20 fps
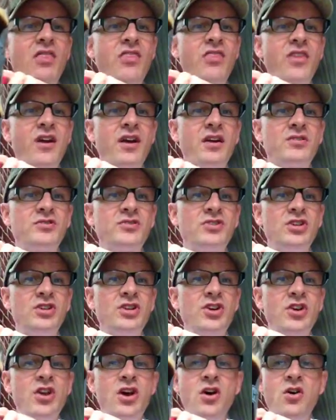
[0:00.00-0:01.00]
there's
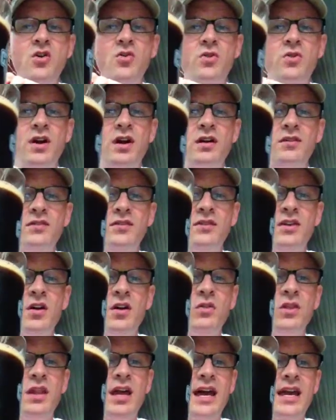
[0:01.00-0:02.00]
no
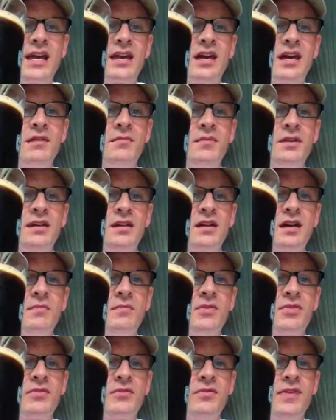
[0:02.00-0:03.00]
light coming
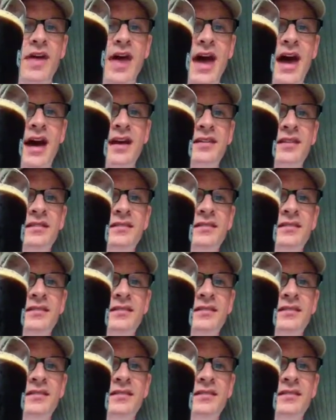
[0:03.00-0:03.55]
through that.